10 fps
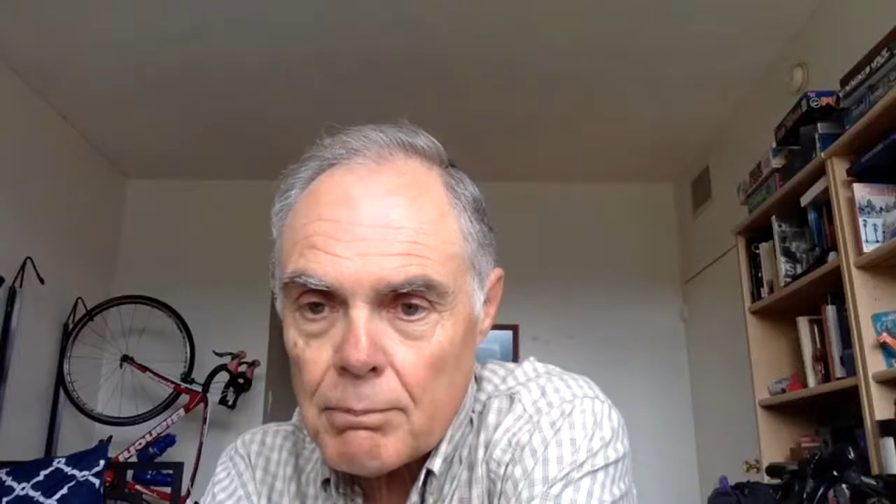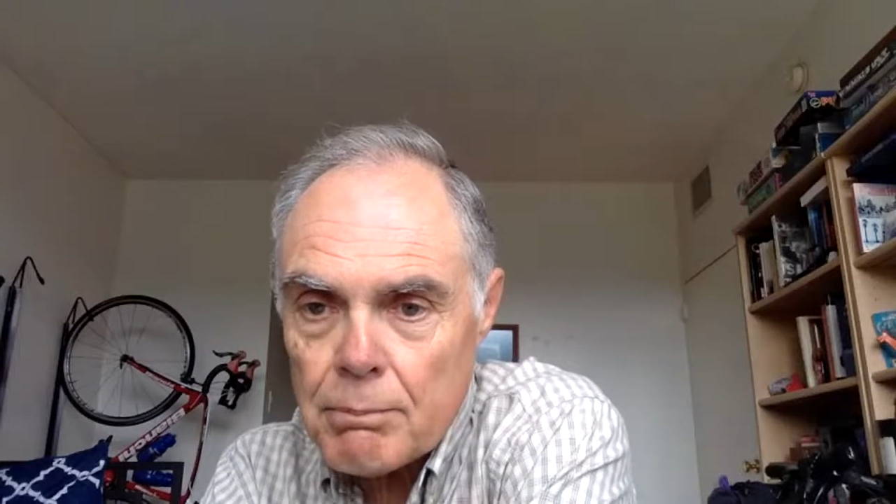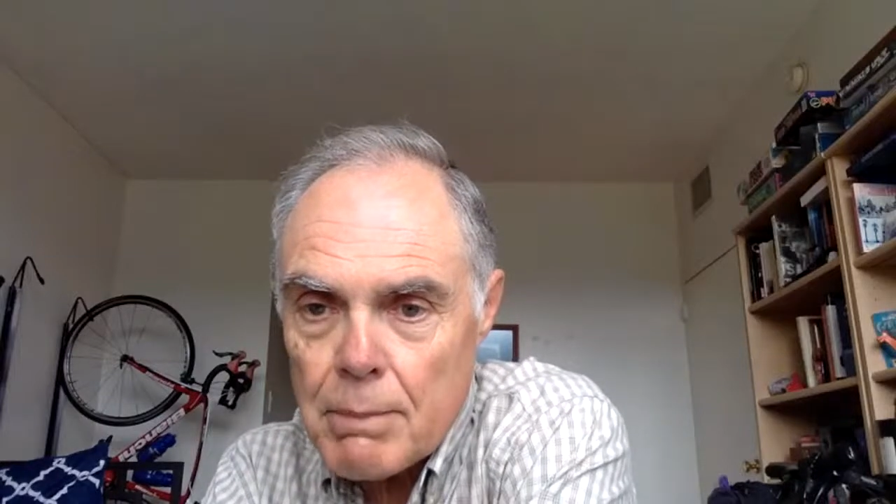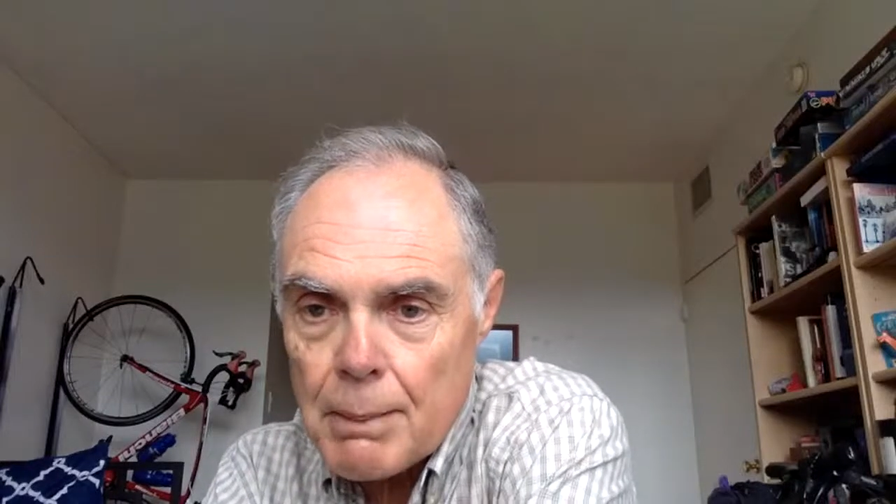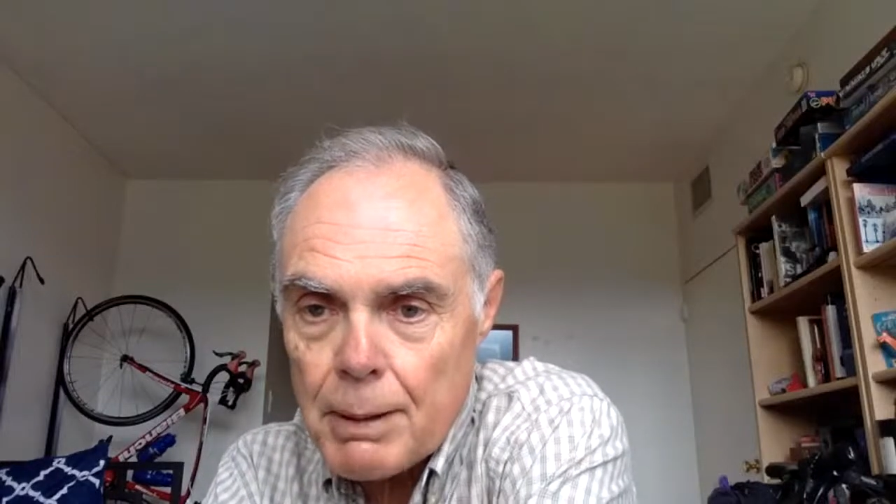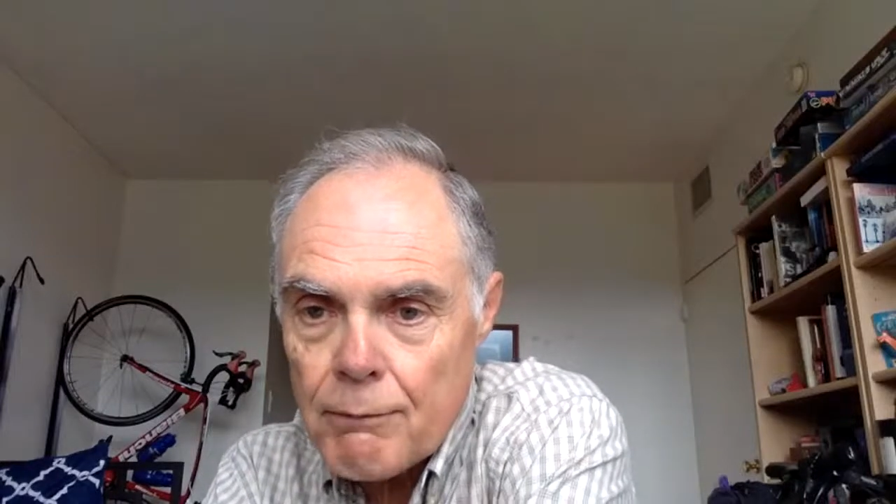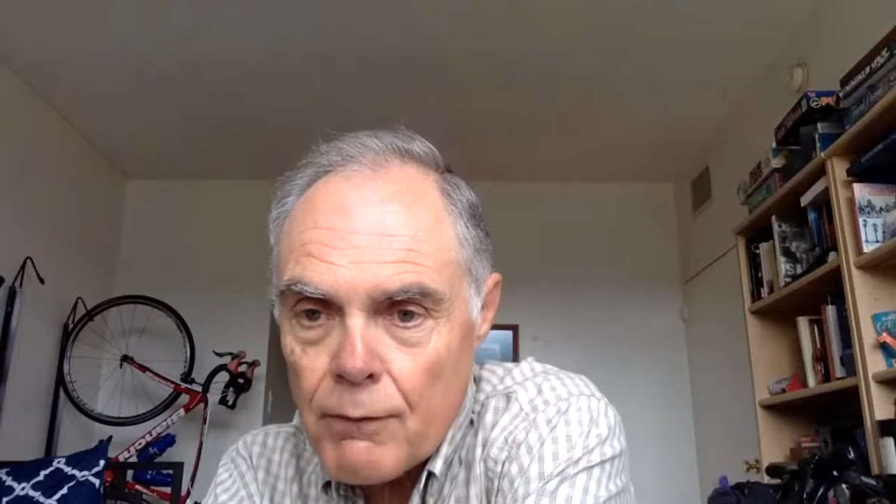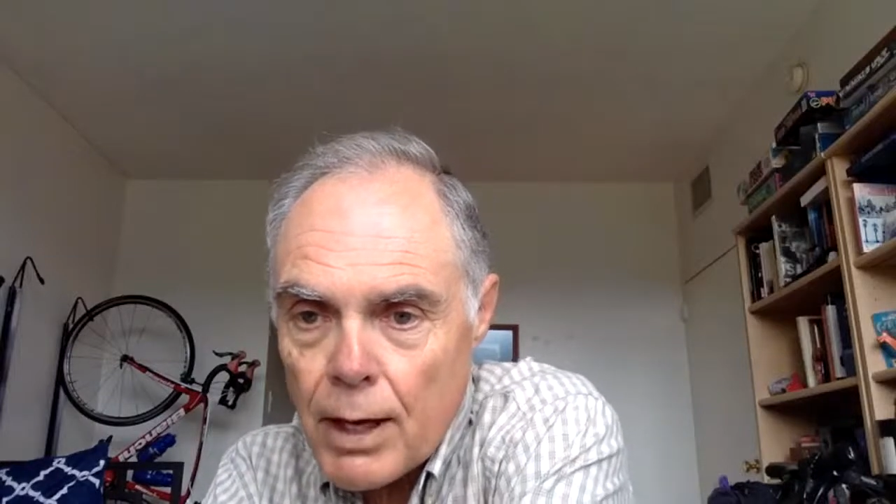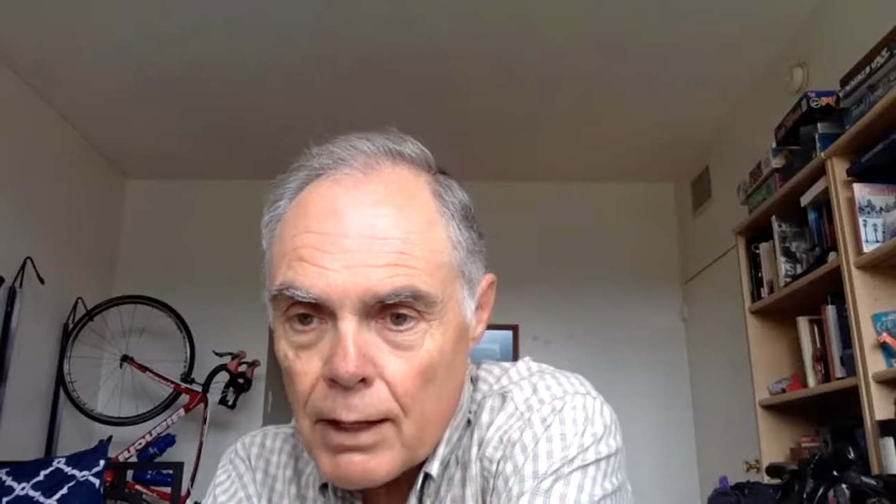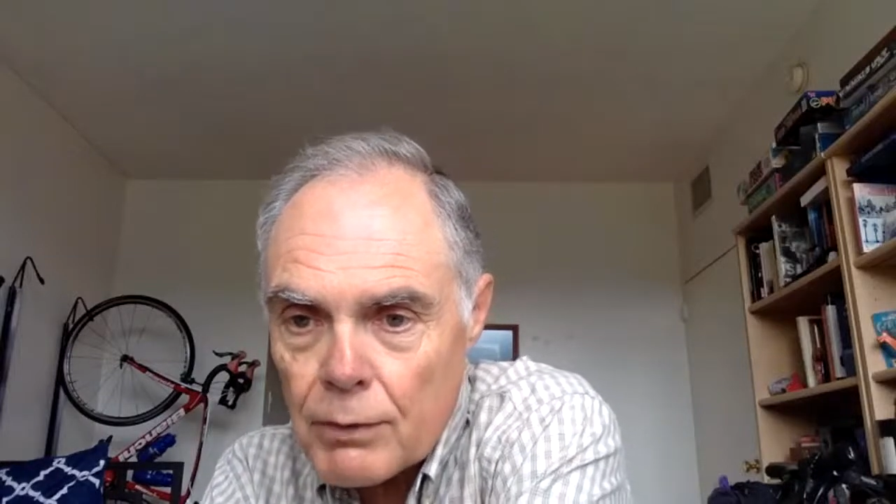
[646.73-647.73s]
maybe
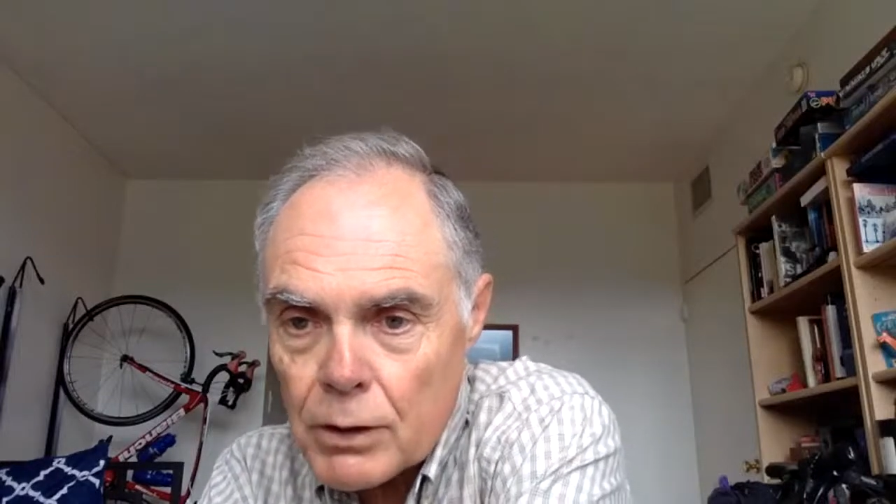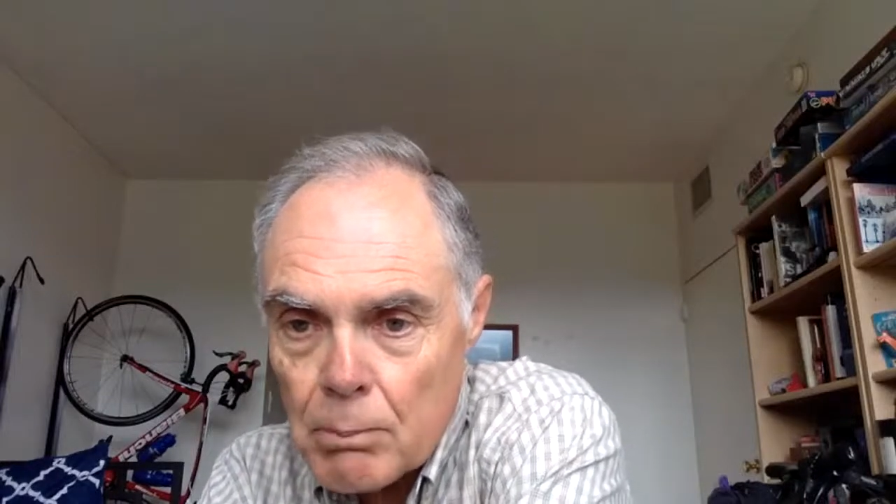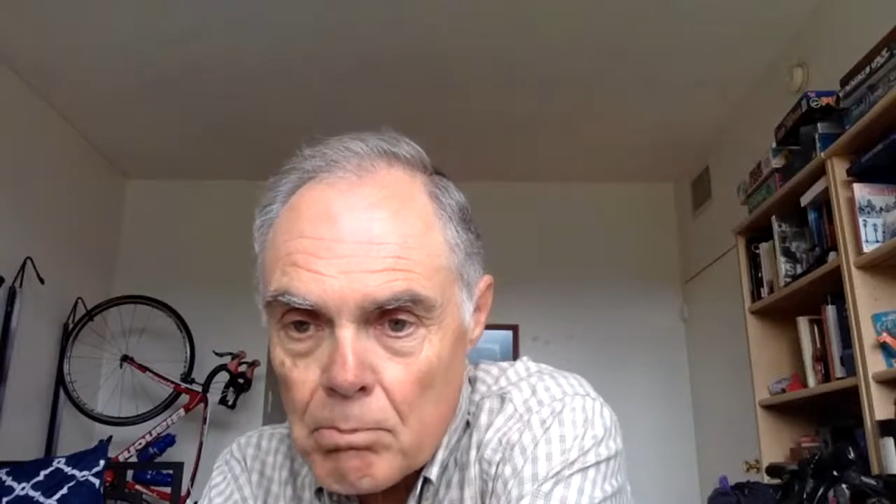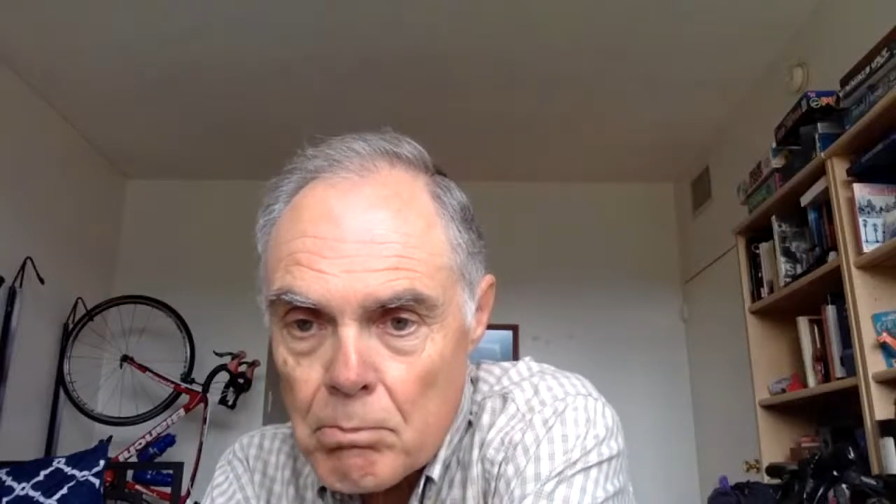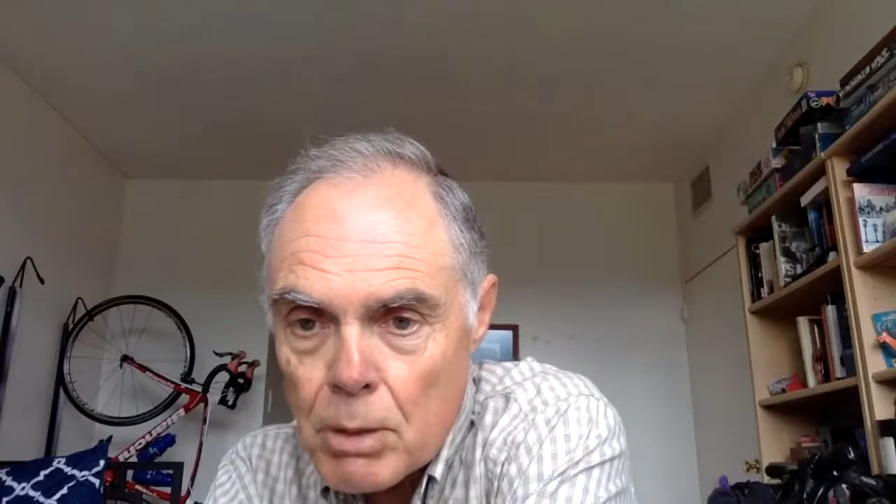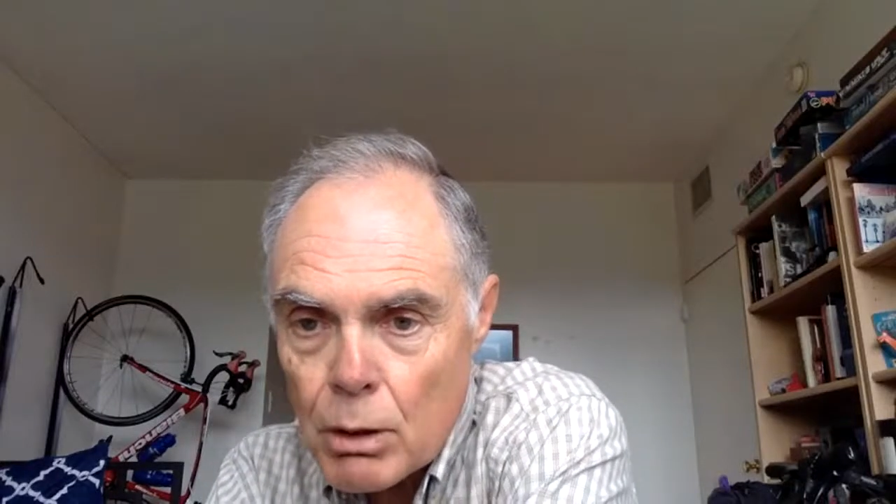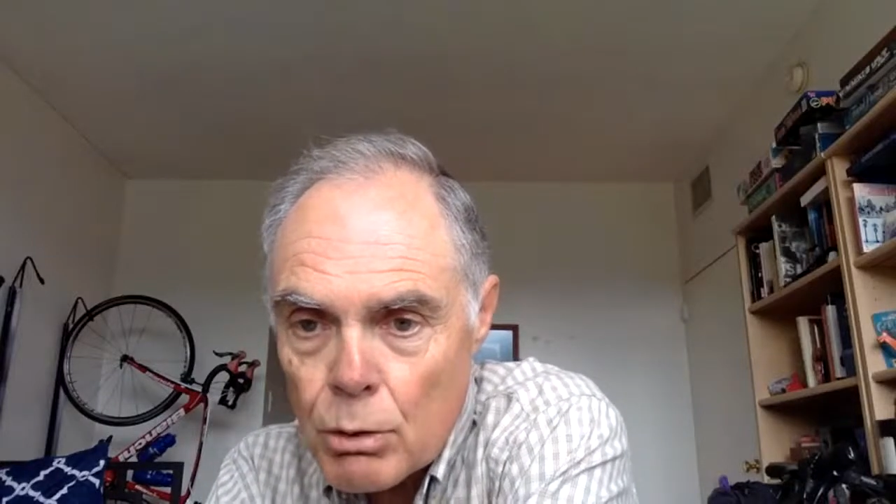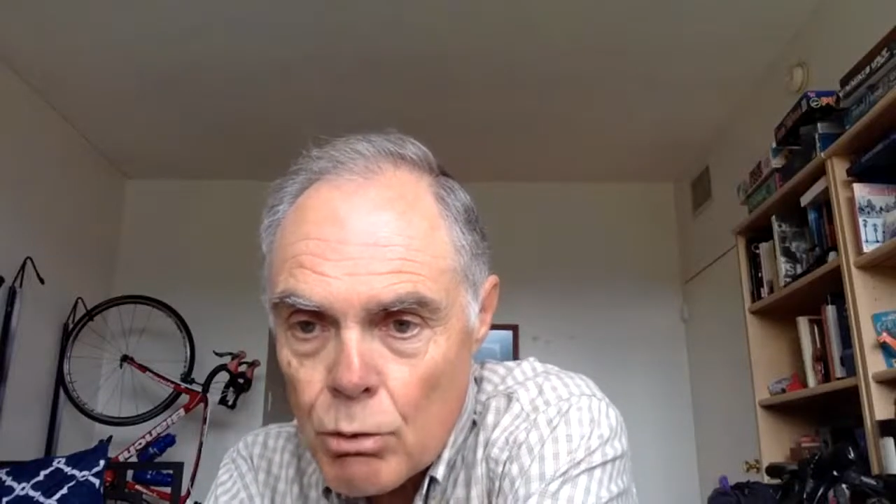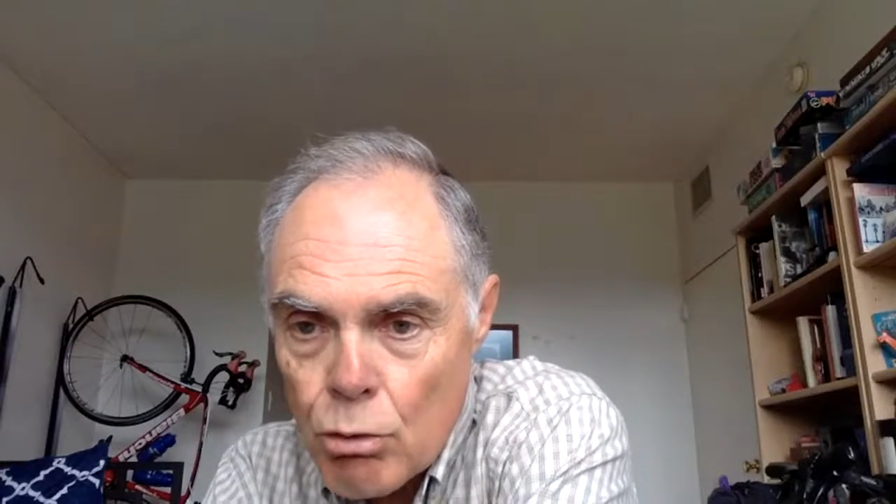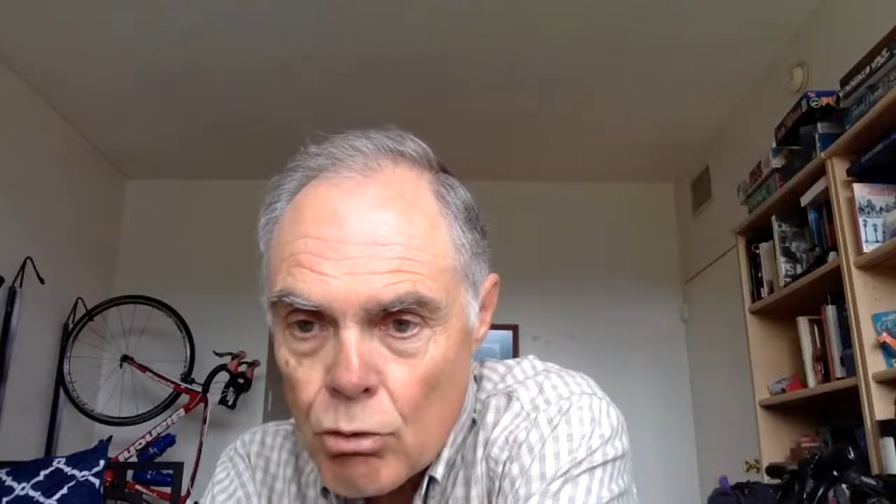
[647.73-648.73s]
5 at the
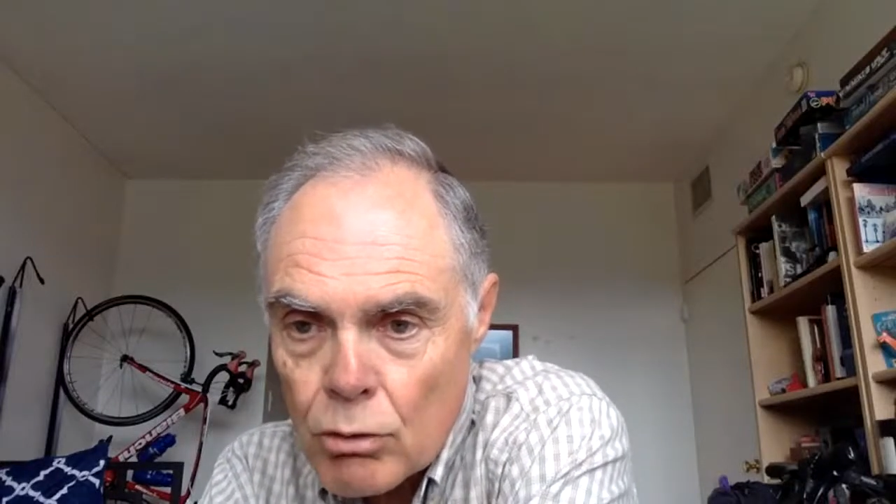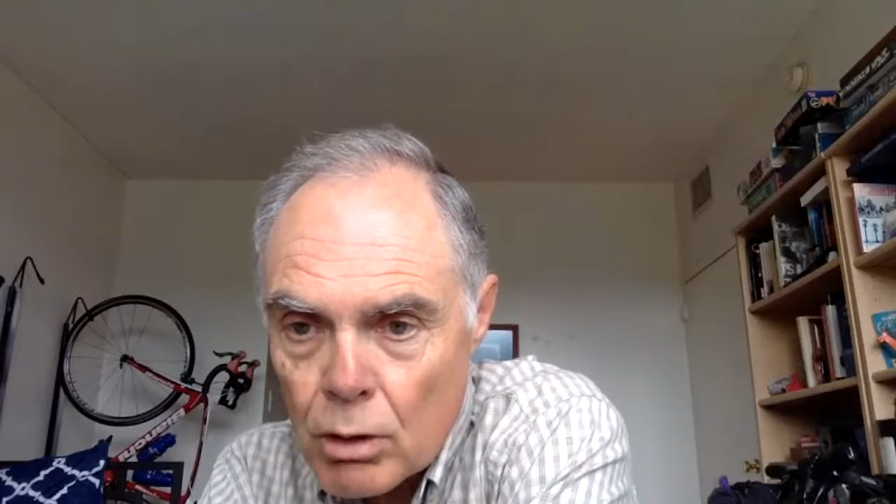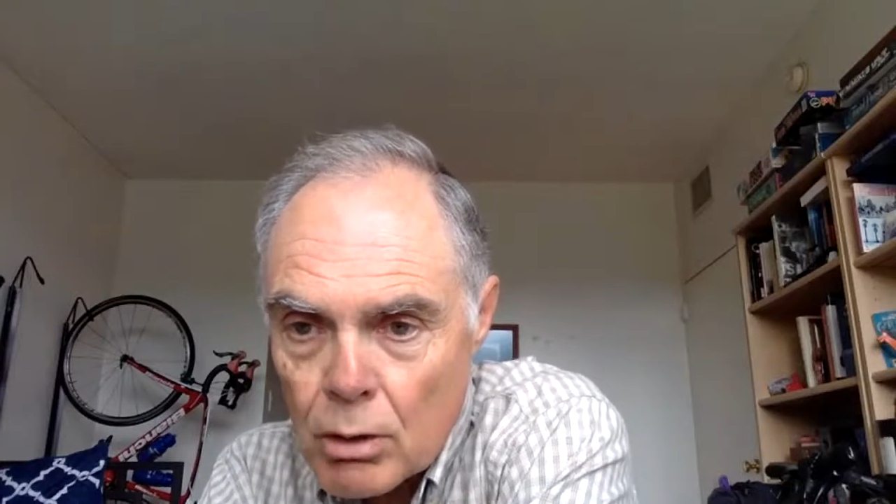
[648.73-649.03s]
most.